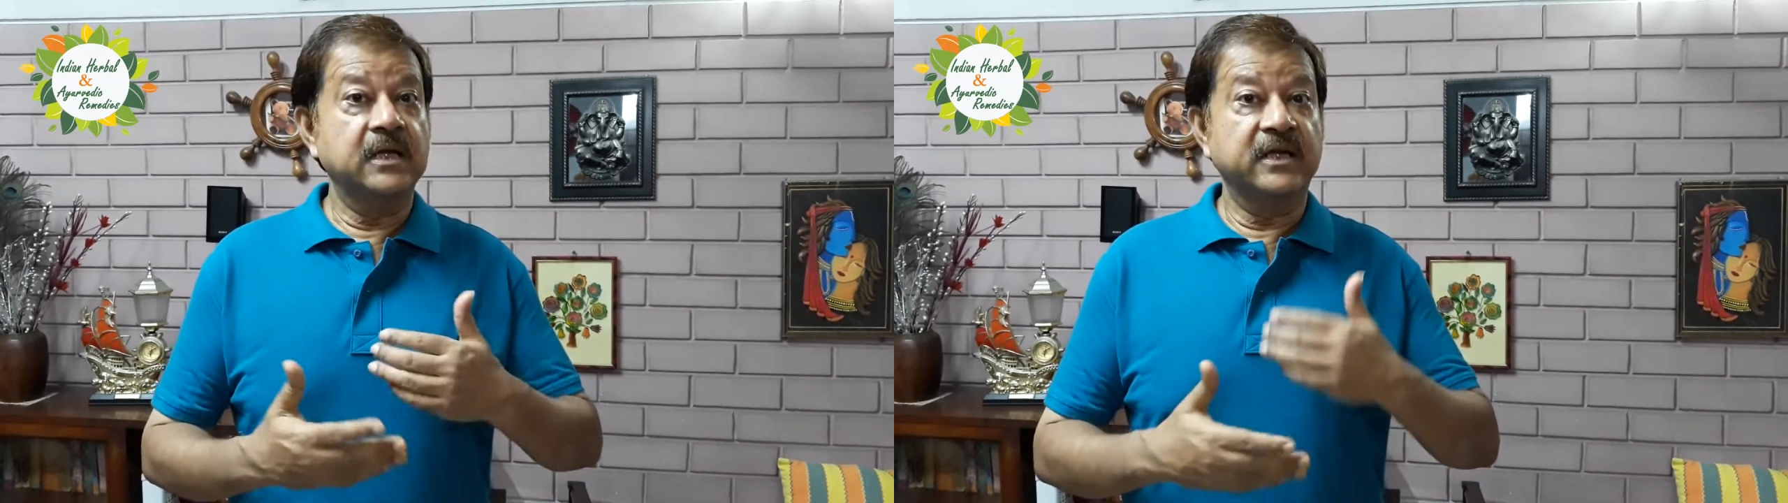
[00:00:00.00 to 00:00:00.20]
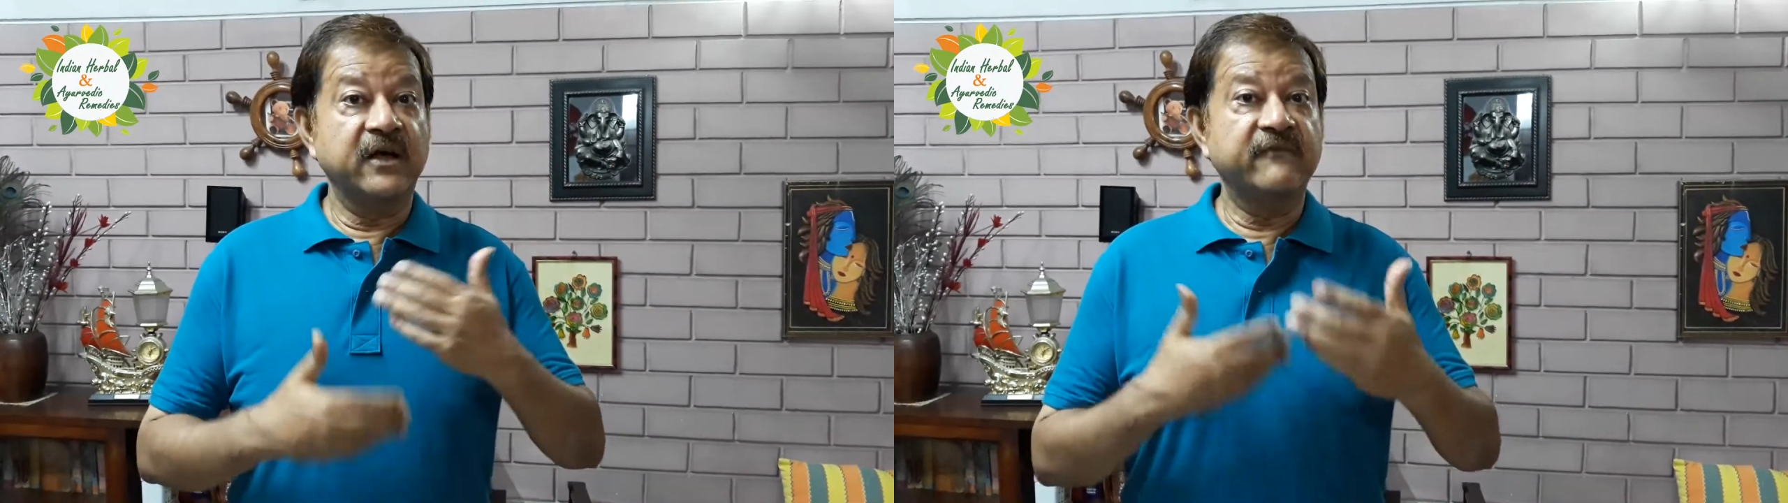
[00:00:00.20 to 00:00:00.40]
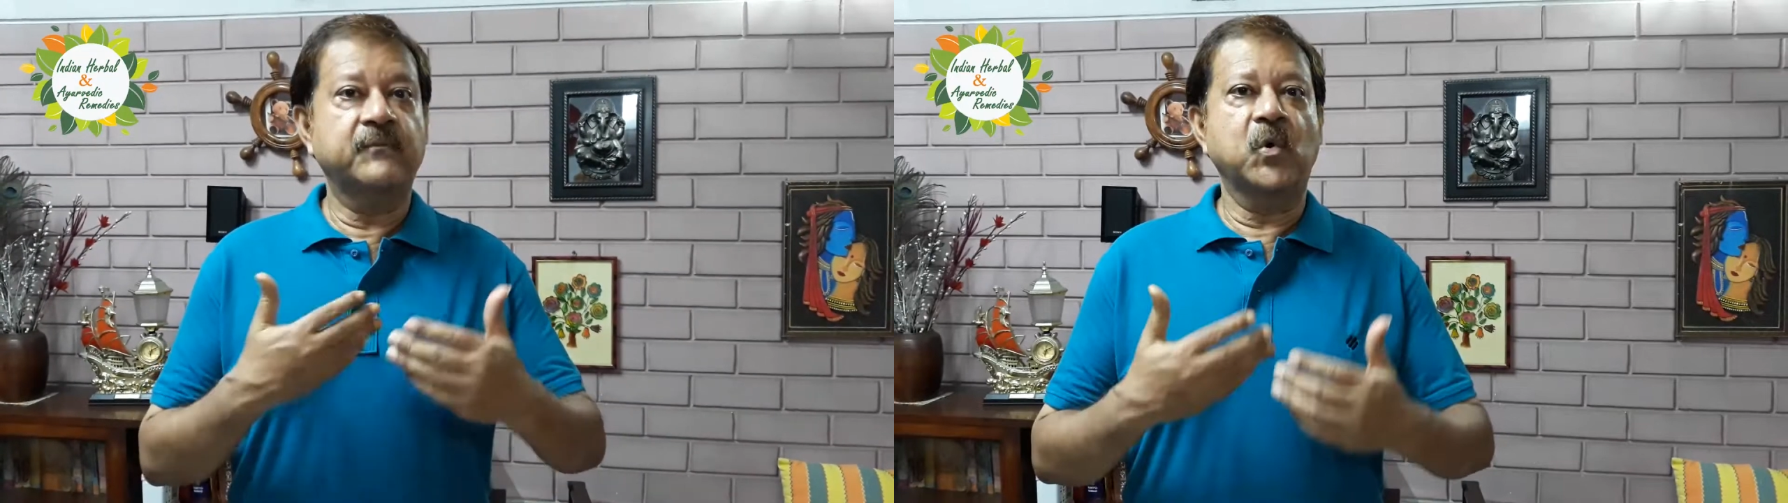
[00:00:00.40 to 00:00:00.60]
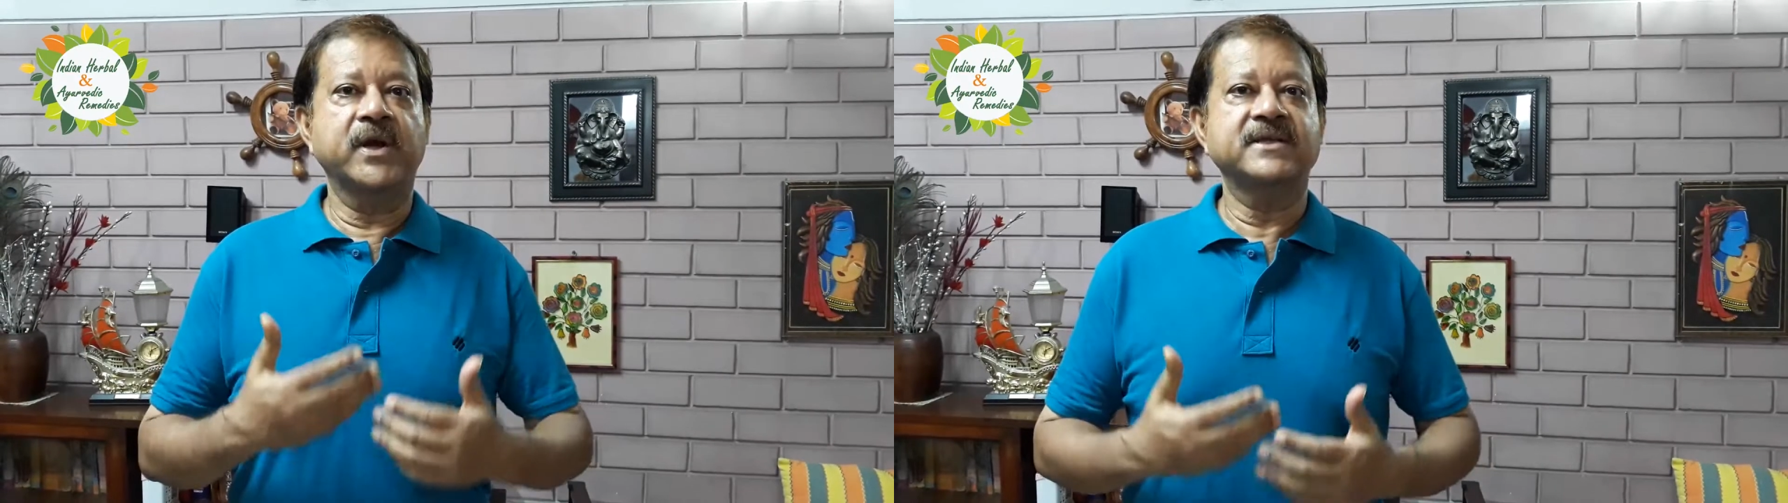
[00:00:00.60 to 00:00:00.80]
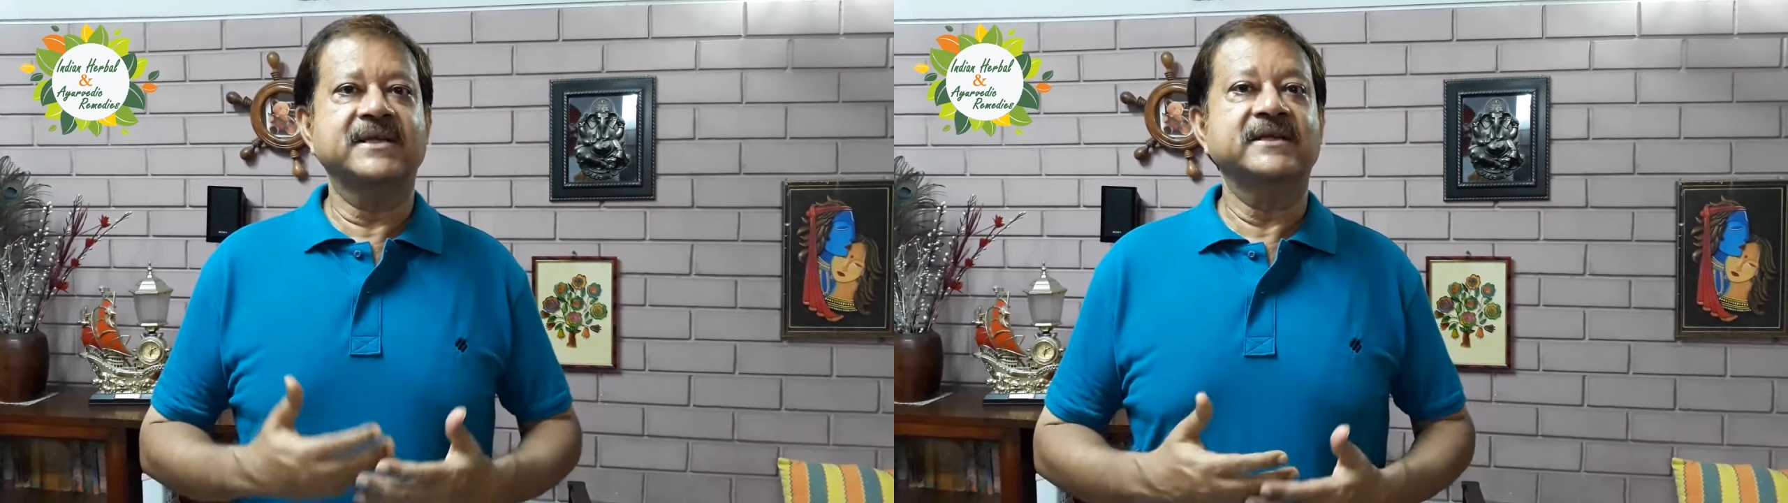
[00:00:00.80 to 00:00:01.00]
nerve
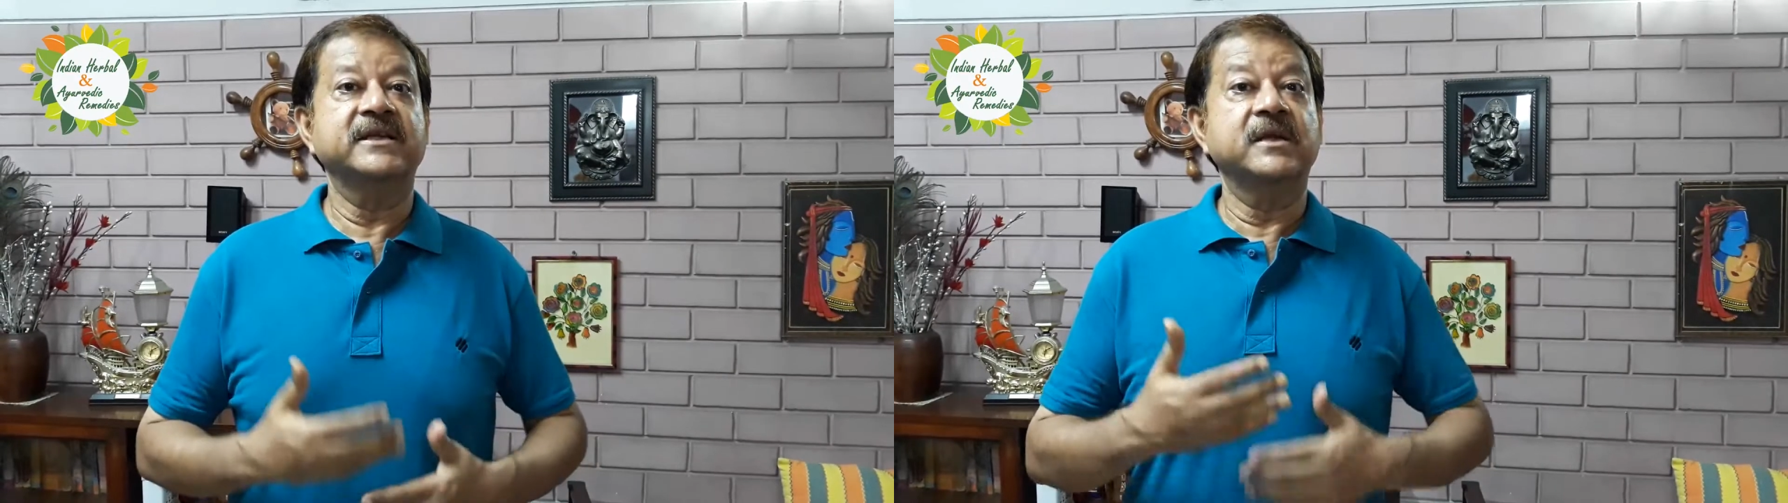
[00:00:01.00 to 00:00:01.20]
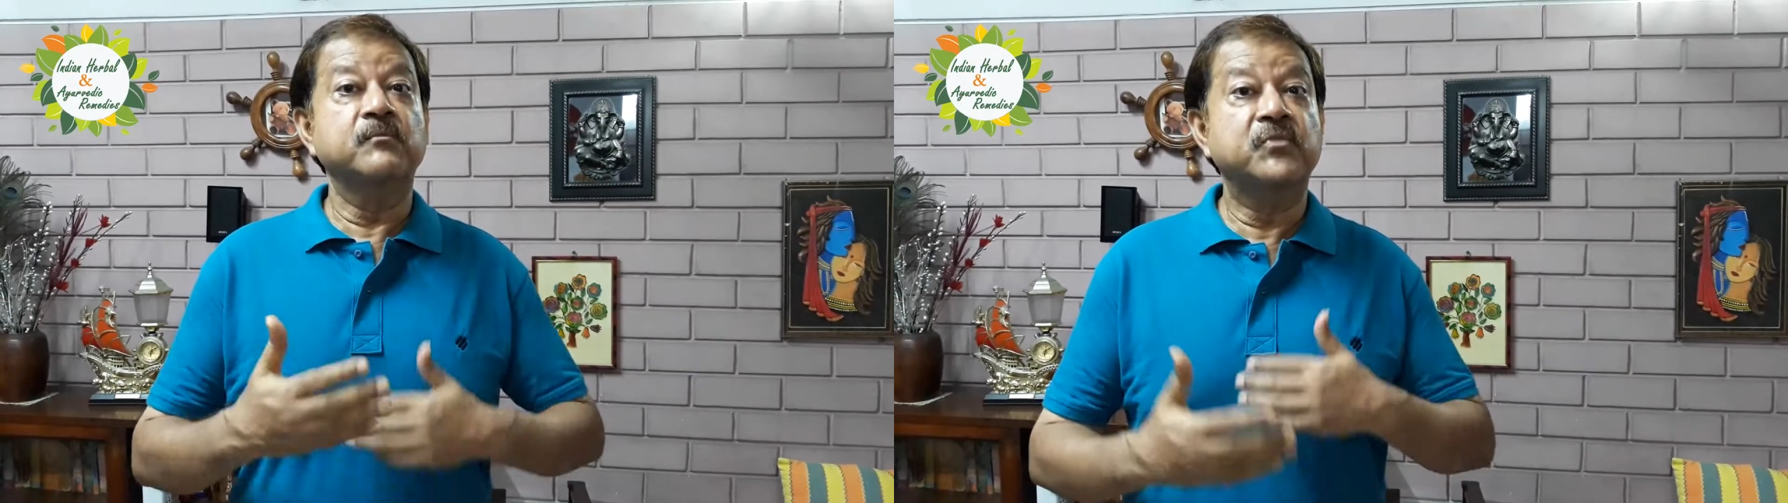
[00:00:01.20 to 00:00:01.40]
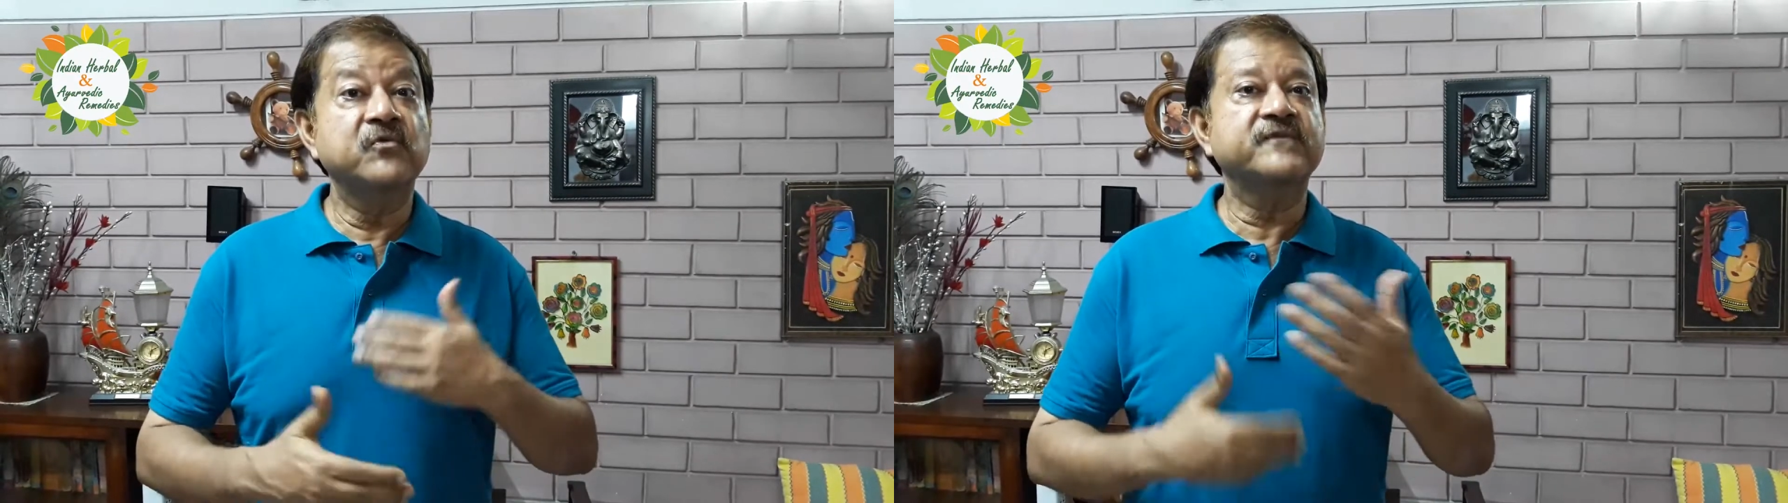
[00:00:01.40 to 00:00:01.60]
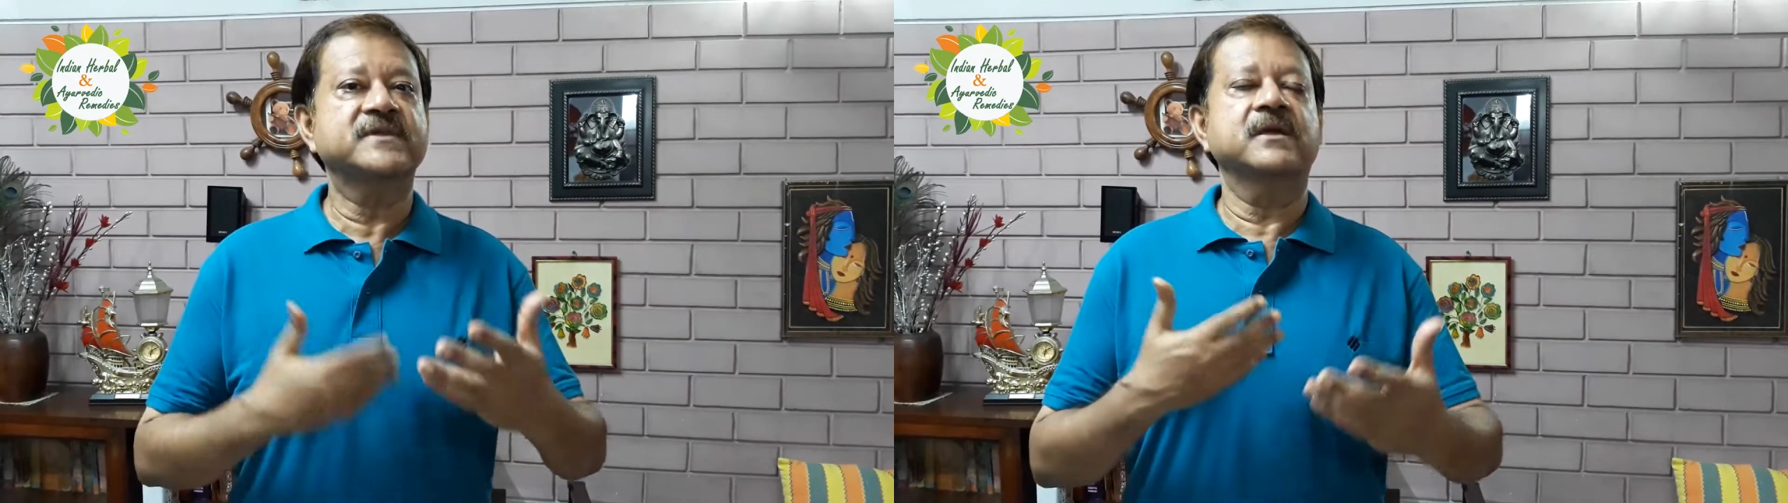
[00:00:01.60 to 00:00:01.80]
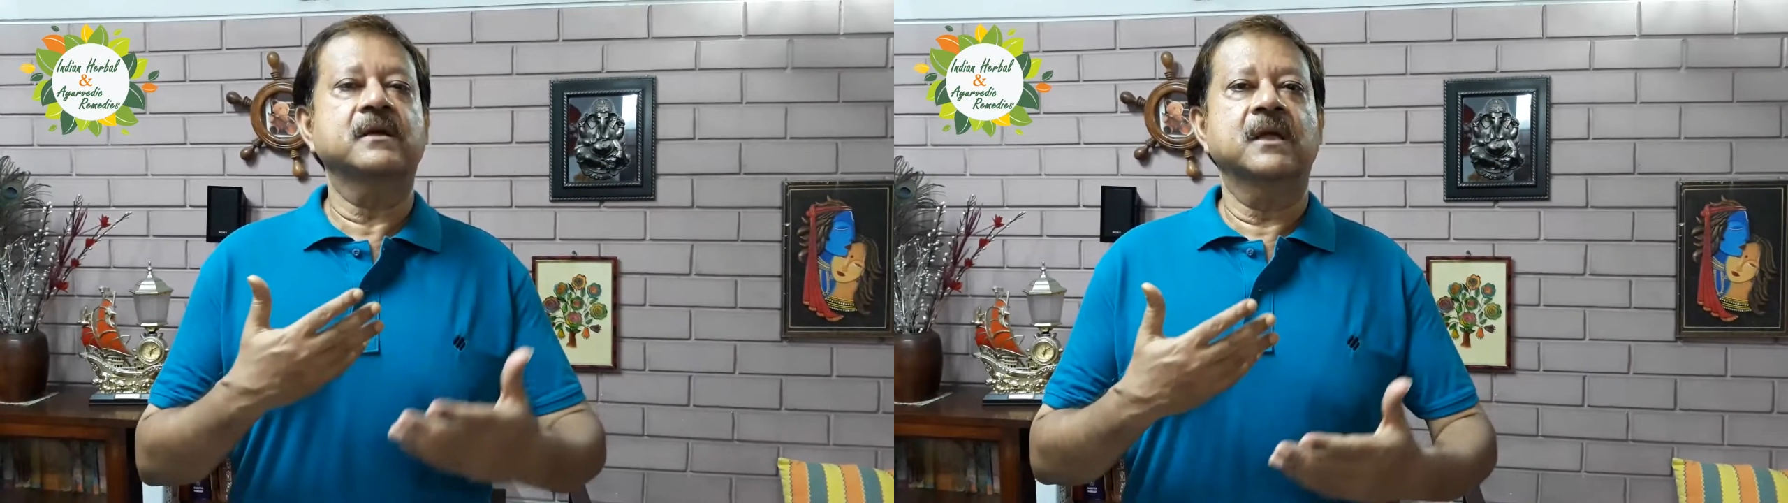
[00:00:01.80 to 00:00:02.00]
points and it improves
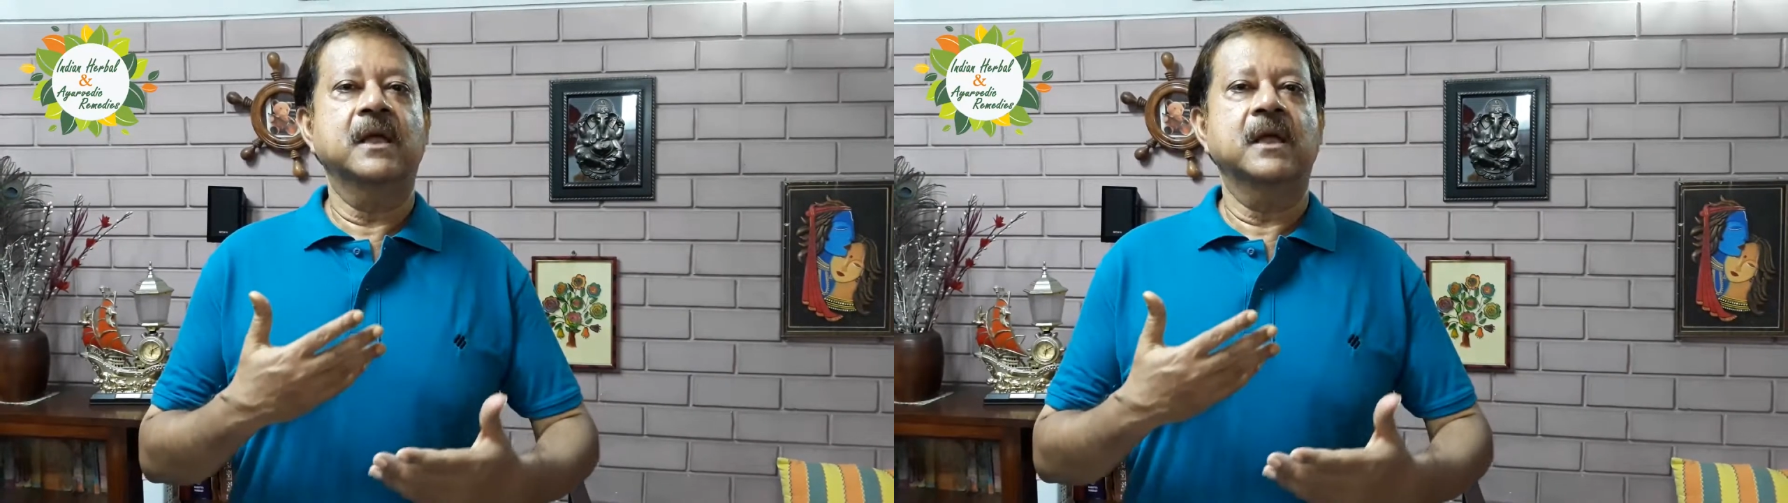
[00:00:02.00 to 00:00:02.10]
the